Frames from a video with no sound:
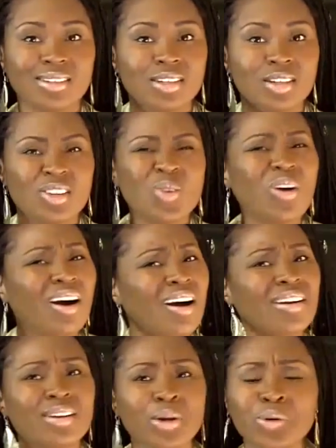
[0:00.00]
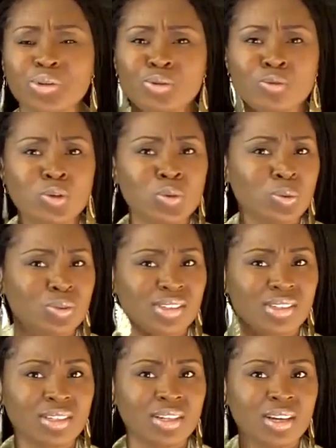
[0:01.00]
you ought to know your roots,
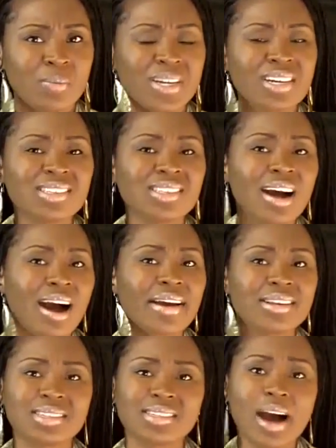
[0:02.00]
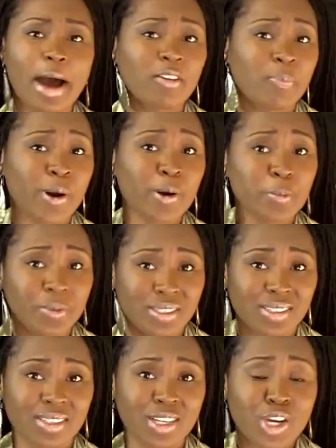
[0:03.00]
because God is a God of
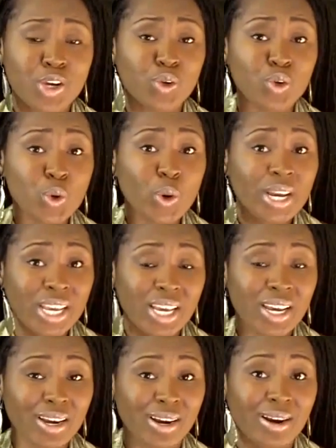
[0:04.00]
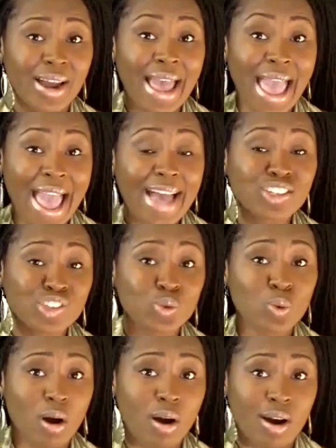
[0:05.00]
purpose. You're here as you
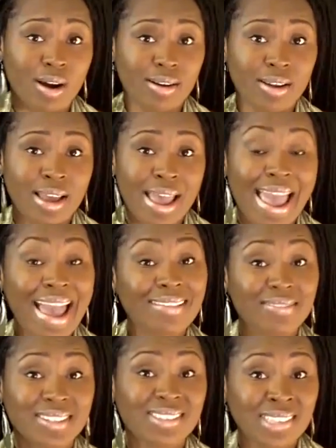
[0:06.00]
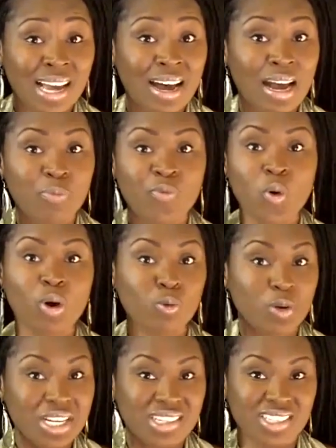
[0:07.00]
are at this time for a
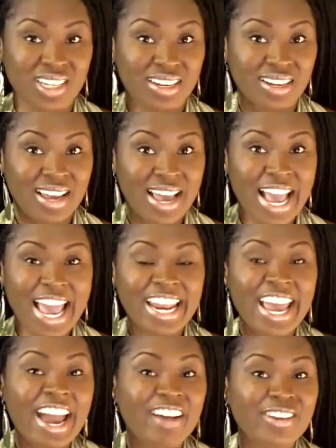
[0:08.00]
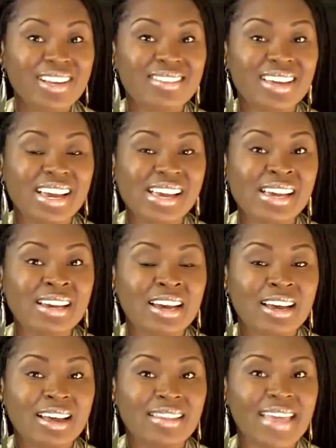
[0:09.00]
reason, and everything
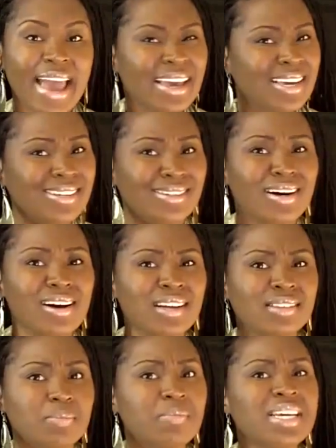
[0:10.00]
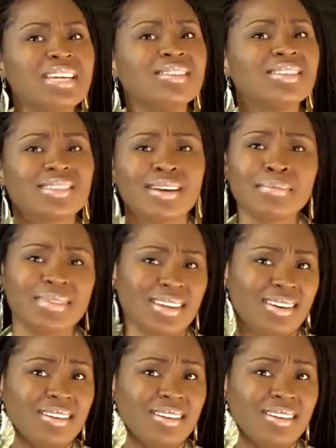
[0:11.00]
that he does means something.